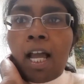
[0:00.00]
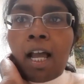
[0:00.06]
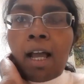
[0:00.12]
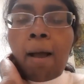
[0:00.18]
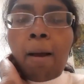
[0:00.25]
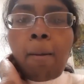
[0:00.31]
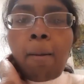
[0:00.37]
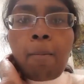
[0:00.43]

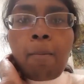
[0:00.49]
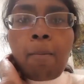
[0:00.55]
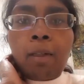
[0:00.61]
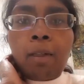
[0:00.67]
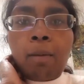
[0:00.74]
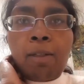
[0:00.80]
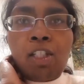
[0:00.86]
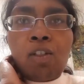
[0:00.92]

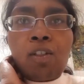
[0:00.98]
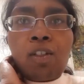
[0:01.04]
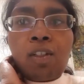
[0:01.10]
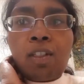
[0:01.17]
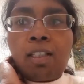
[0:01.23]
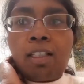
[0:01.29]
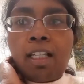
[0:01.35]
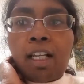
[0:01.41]
let me
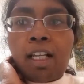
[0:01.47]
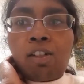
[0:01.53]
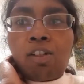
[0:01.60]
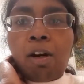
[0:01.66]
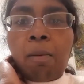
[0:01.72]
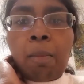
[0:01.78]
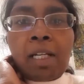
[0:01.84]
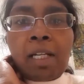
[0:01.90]
just
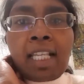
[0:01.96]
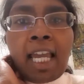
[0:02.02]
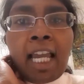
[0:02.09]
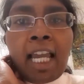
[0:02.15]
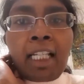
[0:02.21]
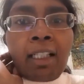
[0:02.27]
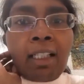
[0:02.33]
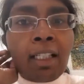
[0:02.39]
kickstart by
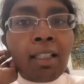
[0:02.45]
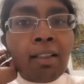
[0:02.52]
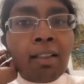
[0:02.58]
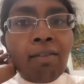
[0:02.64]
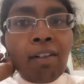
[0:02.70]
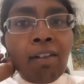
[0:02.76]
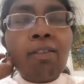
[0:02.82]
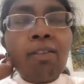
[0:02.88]
saying that
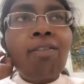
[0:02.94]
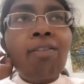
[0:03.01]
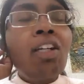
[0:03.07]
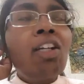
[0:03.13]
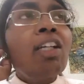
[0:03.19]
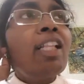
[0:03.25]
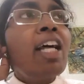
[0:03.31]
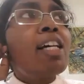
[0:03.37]
the
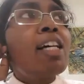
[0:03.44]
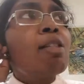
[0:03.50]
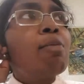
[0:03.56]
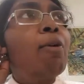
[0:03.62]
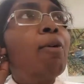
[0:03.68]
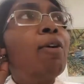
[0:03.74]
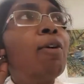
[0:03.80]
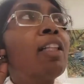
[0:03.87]
very last
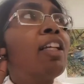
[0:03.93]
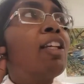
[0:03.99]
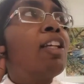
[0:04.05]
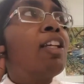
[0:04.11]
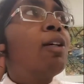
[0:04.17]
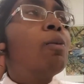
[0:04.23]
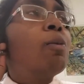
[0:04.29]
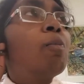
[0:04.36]
point that
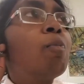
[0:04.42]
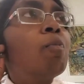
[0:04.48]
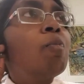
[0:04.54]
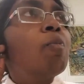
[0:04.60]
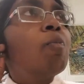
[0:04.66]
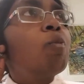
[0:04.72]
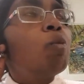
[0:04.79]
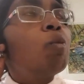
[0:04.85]
you
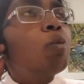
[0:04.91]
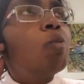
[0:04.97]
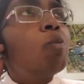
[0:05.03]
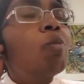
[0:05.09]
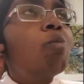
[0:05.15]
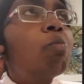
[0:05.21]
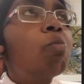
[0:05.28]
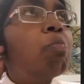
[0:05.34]

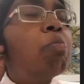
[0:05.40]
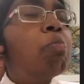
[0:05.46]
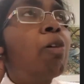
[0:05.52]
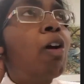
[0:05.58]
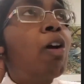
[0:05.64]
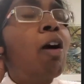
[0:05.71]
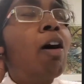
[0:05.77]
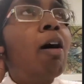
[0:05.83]

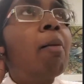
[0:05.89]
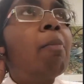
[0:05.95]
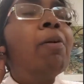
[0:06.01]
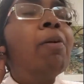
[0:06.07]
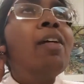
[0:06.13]
brought up,